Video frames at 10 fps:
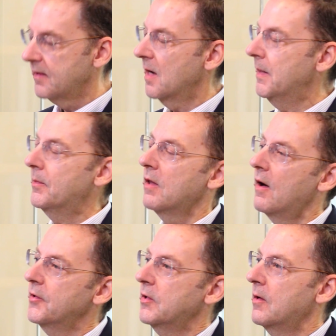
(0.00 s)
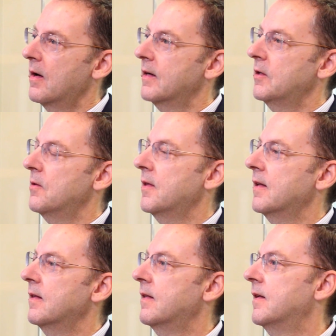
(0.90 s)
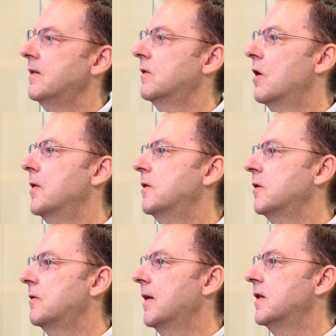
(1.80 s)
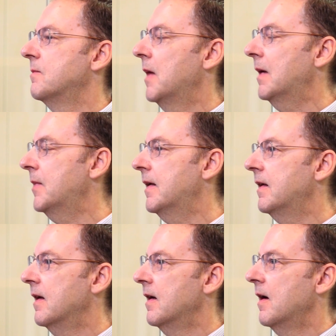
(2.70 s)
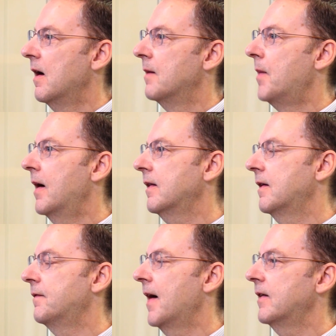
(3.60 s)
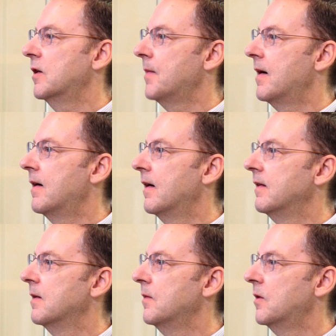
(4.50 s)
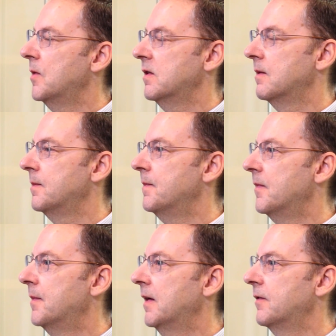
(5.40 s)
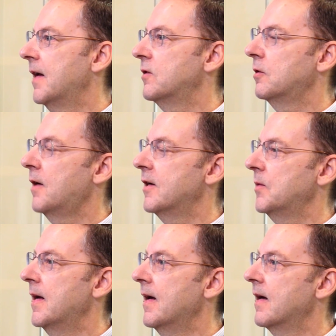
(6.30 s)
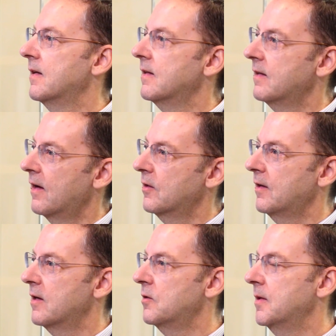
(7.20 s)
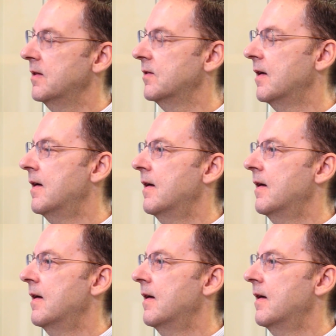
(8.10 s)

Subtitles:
Some people also argue that these low interest rates may be partly a factor behind the recent big financial crash we had and other countries'